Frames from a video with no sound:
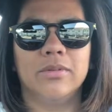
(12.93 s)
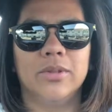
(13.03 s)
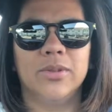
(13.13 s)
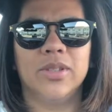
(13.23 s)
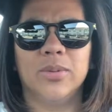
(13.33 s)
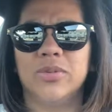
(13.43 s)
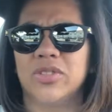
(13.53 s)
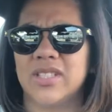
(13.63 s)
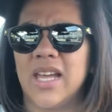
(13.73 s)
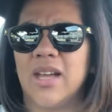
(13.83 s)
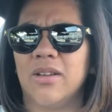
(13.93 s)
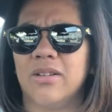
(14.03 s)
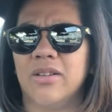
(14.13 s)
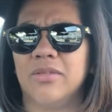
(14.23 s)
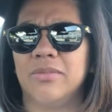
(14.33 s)
do the
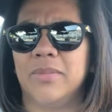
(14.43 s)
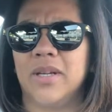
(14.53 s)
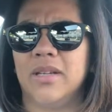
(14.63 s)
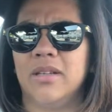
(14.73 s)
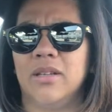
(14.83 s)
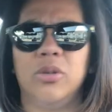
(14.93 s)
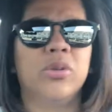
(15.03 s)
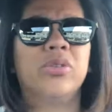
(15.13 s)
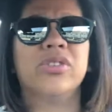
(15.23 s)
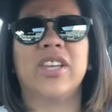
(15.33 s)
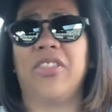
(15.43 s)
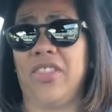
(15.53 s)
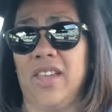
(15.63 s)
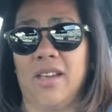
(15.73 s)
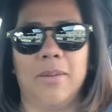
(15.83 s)
ultrasound of my uterus. I think.